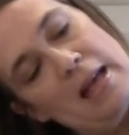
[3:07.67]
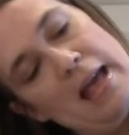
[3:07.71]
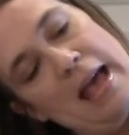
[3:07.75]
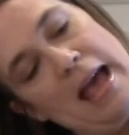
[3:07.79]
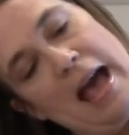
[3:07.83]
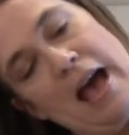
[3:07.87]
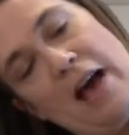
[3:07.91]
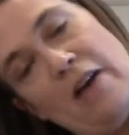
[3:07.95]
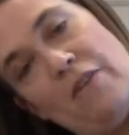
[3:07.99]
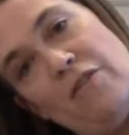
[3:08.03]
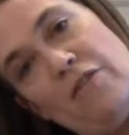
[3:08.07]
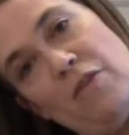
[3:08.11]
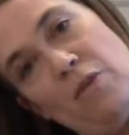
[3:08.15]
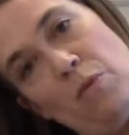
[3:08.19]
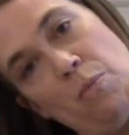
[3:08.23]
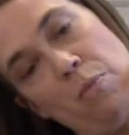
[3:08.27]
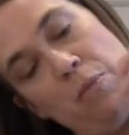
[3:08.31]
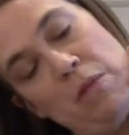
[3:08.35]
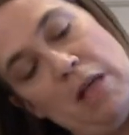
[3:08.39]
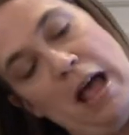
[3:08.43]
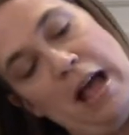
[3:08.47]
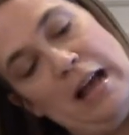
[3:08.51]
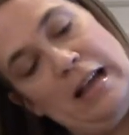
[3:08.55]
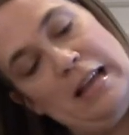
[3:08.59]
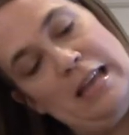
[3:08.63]
Half a
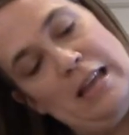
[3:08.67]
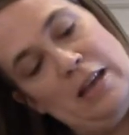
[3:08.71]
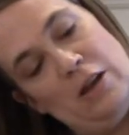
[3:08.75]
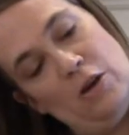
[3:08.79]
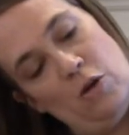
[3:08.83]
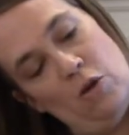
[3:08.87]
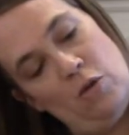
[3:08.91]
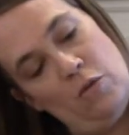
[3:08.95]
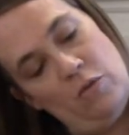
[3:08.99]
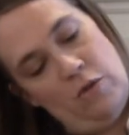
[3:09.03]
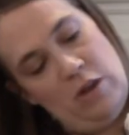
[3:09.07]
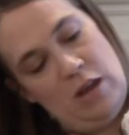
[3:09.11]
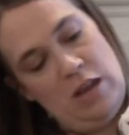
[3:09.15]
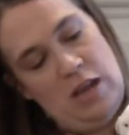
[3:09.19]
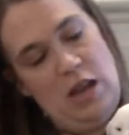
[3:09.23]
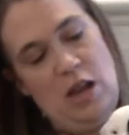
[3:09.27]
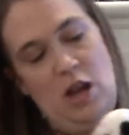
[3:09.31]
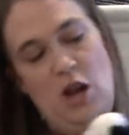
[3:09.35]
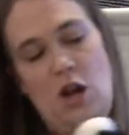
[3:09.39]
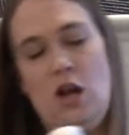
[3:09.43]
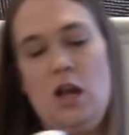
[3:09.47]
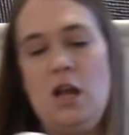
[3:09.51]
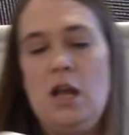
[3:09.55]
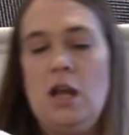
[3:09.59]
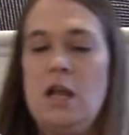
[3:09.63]
black ear over
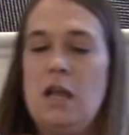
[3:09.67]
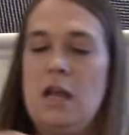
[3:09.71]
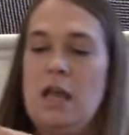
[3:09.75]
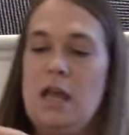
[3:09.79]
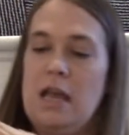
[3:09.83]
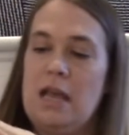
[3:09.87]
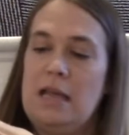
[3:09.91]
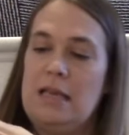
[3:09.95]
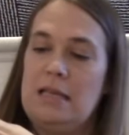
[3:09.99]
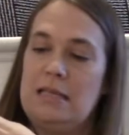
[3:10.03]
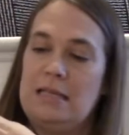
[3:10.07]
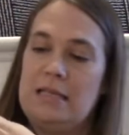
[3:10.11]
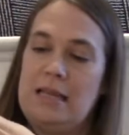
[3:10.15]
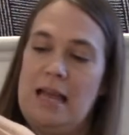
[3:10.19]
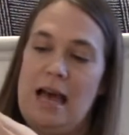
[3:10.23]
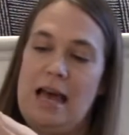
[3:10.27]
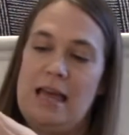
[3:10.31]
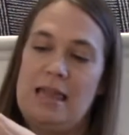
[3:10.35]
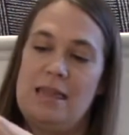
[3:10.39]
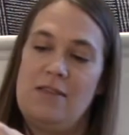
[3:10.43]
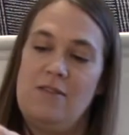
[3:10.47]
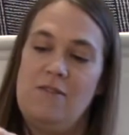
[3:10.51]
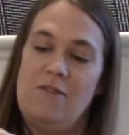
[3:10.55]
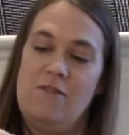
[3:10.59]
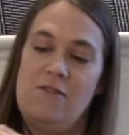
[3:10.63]
here. He's
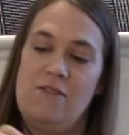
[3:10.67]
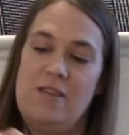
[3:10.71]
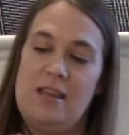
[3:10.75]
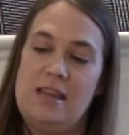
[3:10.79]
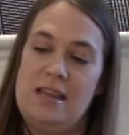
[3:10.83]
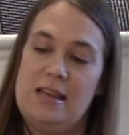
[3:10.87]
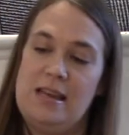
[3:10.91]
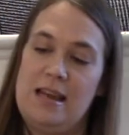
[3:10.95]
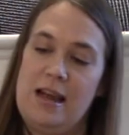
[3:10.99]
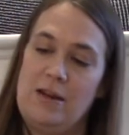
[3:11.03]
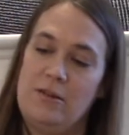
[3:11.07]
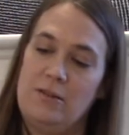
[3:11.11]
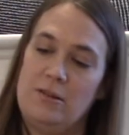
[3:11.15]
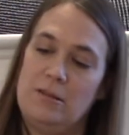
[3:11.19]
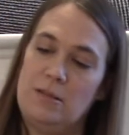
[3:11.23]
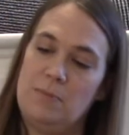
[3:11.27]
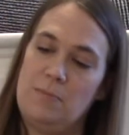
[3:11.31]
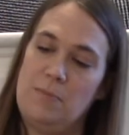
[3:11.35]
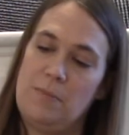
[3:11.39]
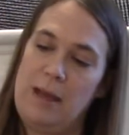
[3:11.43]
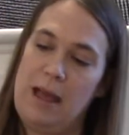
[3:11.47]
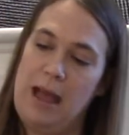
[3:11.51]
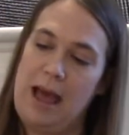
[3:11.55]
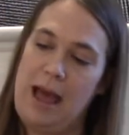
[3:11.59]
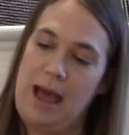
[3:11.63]
got the V down his
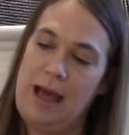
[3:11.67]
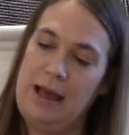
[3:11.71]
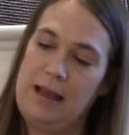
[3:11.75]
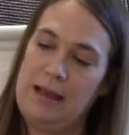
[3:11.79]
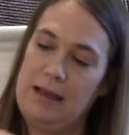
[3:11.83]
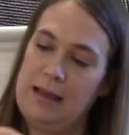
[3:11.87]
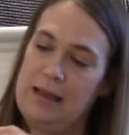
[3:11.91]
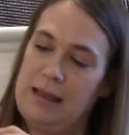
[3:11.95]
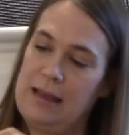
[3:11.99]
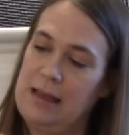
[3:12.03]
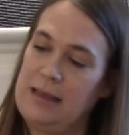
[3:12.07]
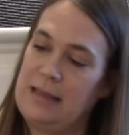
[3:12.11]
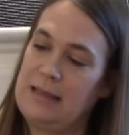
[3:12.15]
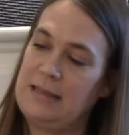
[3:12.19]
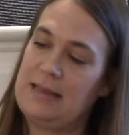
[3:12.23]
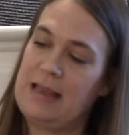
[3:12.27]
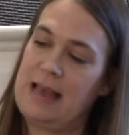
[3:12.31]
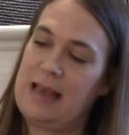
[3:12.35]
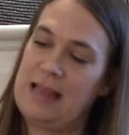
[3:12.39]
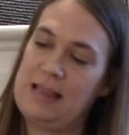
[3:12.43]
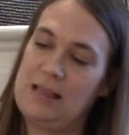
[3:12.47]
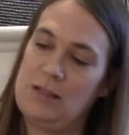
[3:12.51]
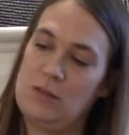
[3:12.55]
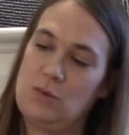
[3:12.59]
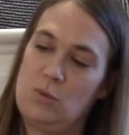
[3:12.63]
back. He's
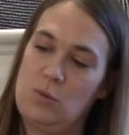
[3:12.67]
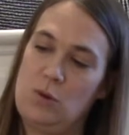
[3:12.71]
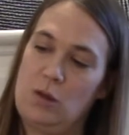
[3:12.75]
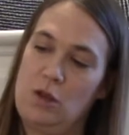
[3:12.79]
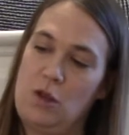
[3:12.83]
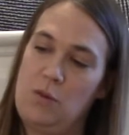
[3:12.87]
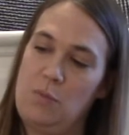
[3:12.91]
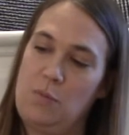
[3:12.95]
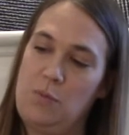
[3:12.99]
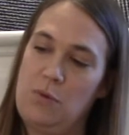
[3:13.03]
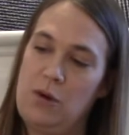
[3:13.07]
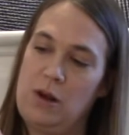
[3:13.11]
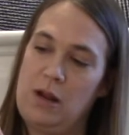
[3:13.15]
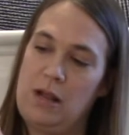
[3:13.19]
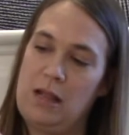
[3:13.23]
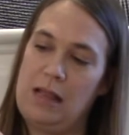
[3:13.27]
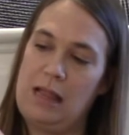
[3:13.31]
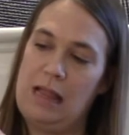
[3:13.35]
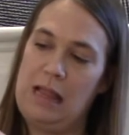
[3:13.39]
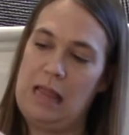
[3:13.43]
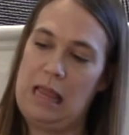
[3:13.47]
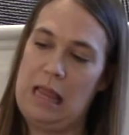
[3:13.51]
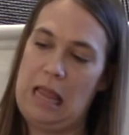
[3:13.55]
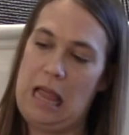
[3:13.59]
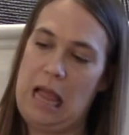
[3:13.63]
got this really pretty
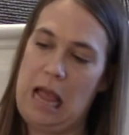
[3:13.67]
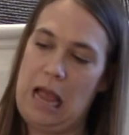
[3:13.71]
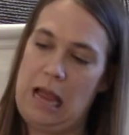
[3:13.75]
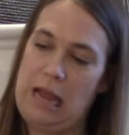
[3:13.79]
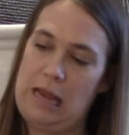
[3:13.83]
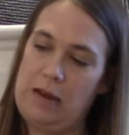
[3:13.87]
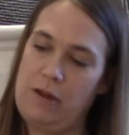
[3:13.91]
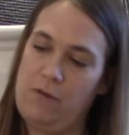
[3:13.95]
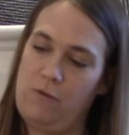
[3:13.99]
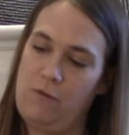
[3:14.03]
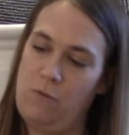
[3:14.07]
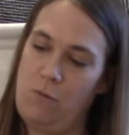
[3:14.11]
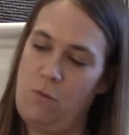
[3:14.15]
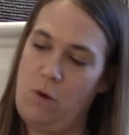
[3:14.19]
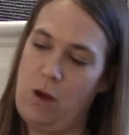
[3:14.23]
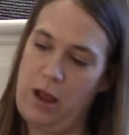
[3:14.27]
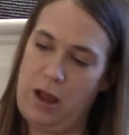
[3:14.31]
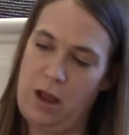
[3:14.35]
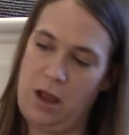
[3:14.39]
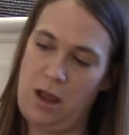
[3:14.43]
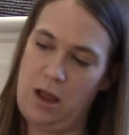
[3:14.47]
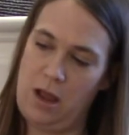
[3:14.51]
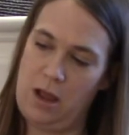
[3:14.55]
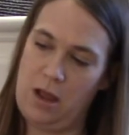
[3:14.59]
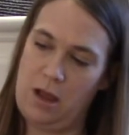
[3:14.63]
line of
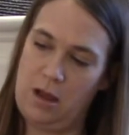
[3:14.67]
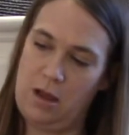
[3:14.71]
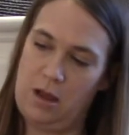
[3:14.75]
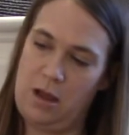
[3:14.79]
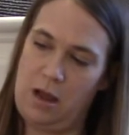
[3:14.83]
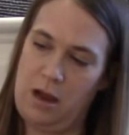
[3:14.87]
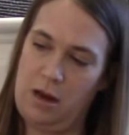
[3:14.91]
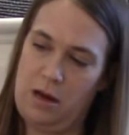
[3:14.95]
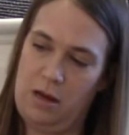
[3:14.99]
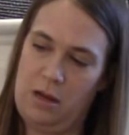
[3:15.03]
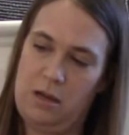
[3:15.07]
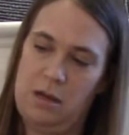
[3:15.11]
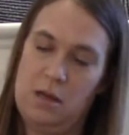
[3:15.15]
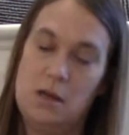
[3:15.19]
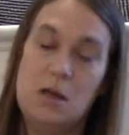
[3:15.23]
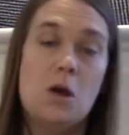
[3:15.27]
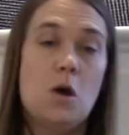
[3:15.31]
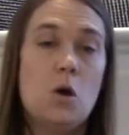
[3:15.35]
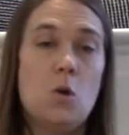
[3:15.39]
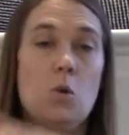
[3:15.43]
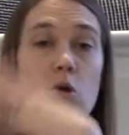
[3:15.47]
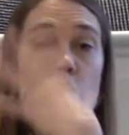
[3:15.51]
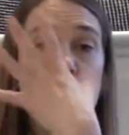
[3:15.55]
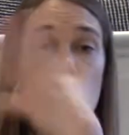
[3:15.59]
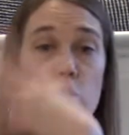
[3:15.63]
white, kind of,
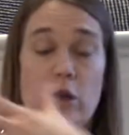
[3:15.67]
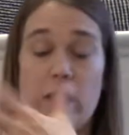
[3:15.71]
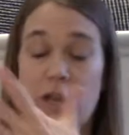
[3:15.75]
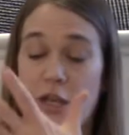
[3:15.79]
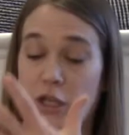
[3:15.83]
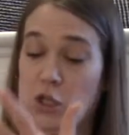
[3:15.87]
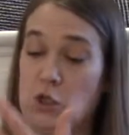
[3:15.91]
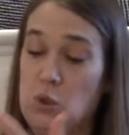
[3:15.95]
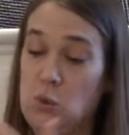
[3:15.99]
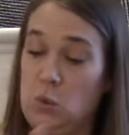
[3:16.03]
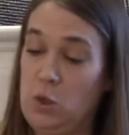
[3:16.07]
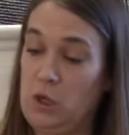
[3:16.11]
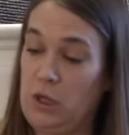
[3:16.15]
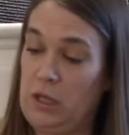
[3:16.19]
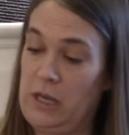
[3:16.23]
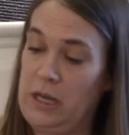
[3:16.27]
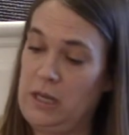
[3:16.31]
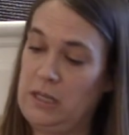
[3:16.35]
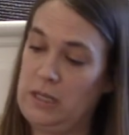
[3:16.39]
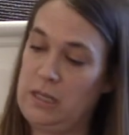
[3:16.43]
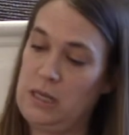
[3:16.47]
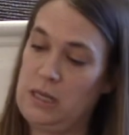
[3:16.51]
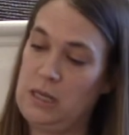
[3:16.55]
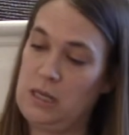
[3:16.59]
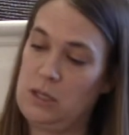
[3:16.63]
which will get swirly
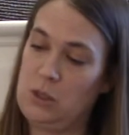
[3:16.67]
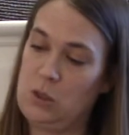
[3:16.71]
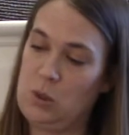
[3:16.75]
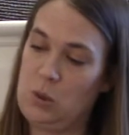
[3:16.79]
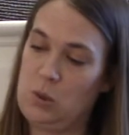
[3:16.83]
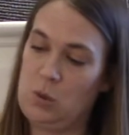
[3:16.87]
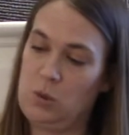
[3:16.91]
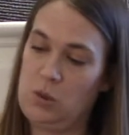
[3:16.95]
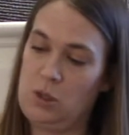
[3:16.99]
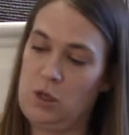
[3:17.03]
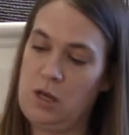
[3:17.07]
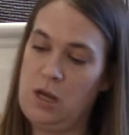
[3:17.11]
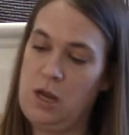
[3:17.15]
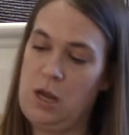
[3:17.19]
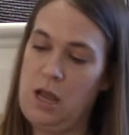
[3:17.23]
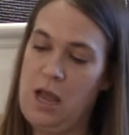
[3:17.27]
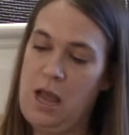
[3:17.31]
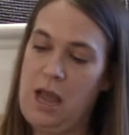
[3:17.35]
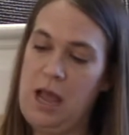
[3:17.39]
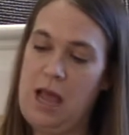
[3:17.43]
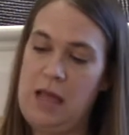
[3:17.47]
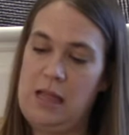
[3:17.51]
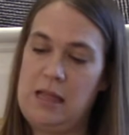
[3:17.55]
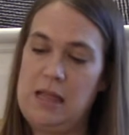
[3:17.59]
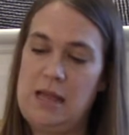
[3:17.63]
as he gets older.
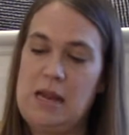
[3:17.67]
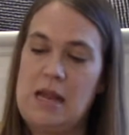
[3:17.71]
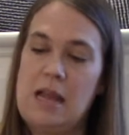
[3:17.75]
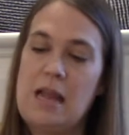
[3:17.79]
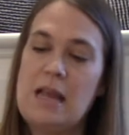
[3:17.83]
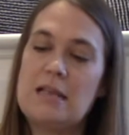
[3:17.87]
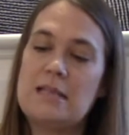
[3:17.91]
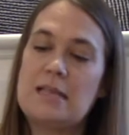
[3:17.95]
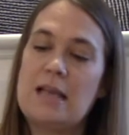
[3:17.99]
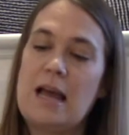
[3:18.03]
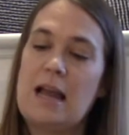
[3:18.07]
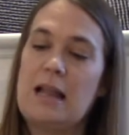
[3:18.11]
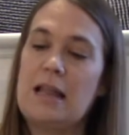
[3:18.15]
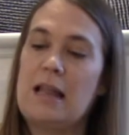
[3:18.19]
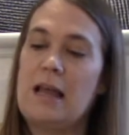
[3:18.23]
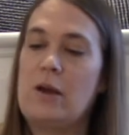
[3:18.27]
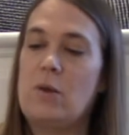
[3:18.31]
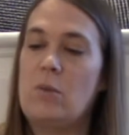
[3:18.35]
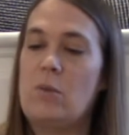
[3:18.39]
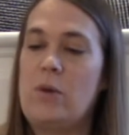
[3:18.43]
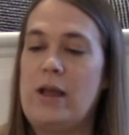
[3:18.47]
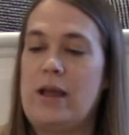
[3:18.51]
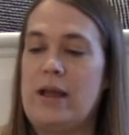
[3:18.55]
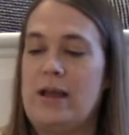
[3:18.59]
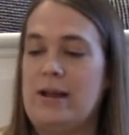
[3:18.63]
And then he's got a lot
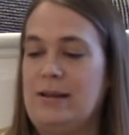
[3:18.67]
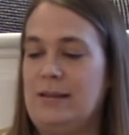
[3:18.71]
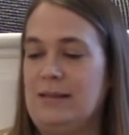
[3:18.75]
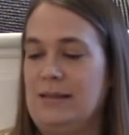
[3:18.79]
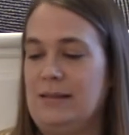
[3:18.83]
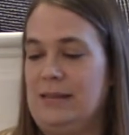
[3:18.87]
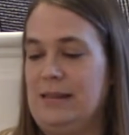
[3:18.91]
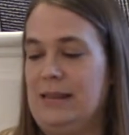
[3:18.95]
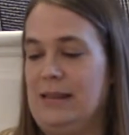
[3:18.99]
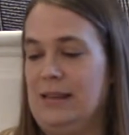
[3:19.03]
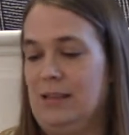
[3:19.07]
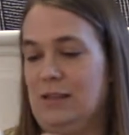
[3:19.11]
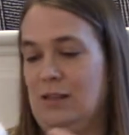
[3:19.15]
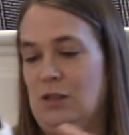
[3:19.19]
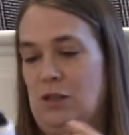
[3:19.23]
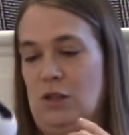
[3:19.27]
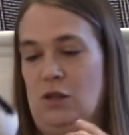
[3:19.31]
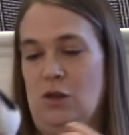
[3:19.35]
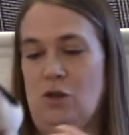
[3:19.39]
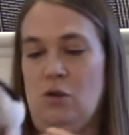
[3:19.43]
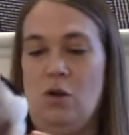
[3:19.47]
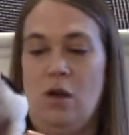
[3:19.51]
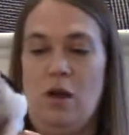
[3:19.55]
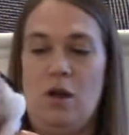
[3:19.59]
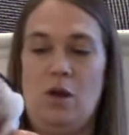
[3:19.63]
of white on his tail
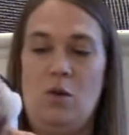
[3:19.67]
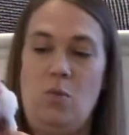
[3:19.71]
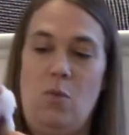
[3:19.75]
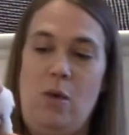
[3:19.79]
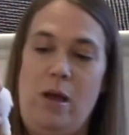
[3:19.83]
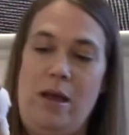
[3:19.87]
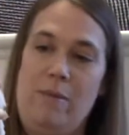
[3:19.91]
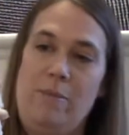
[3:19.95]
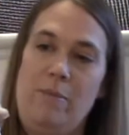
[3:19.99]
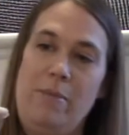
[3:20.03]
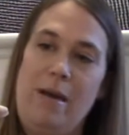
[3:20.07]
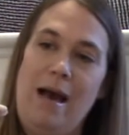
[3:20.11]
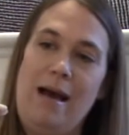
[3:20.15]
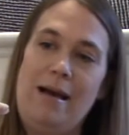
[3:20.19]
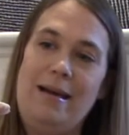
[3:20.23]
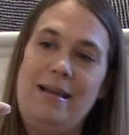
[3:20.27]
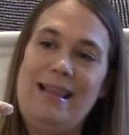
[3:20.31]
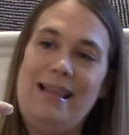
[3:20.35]
too, and white back